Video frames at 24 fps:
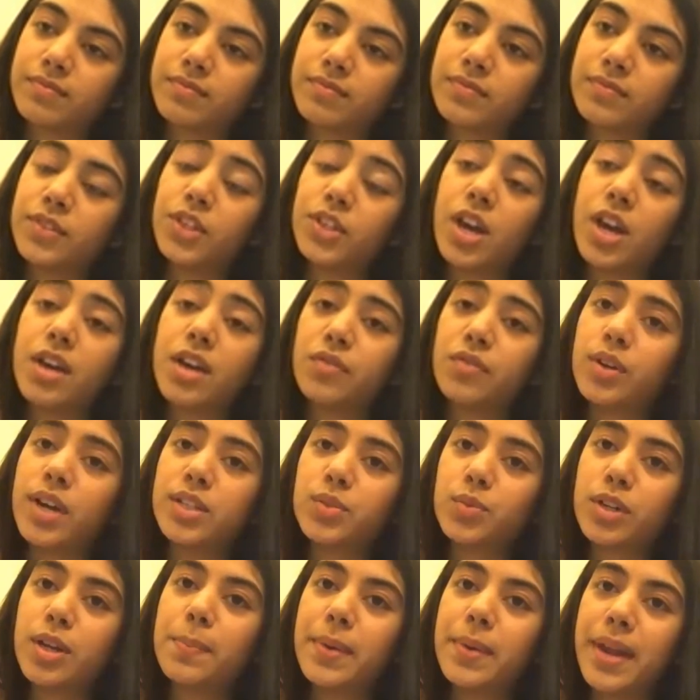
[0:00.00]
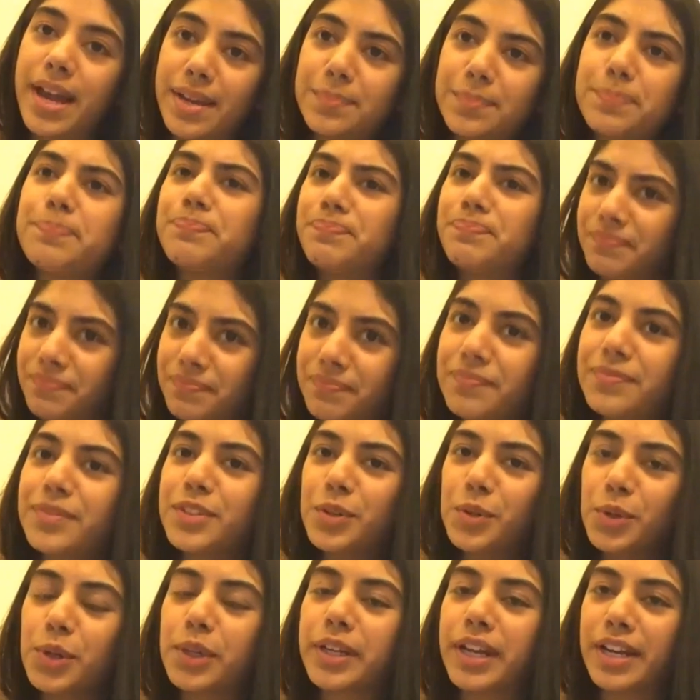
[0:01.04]
Yeah, if you guys want to apply, do
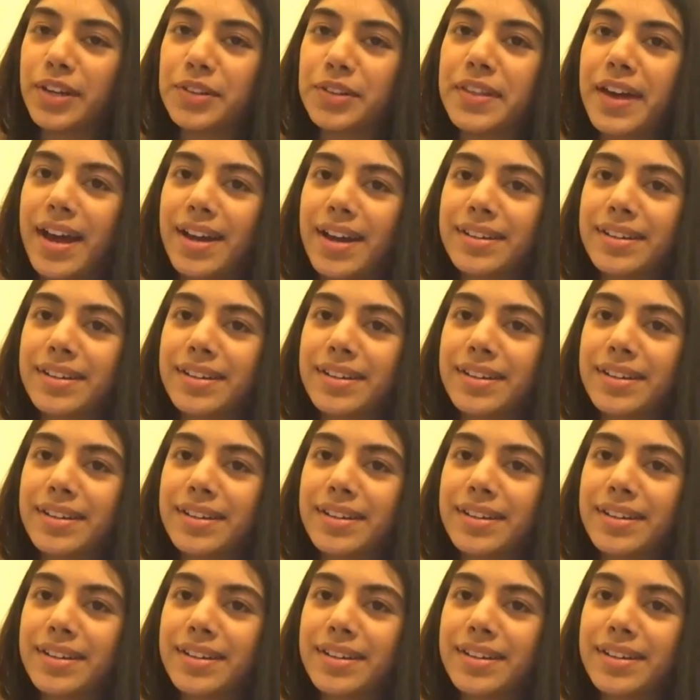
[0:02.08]
look into that.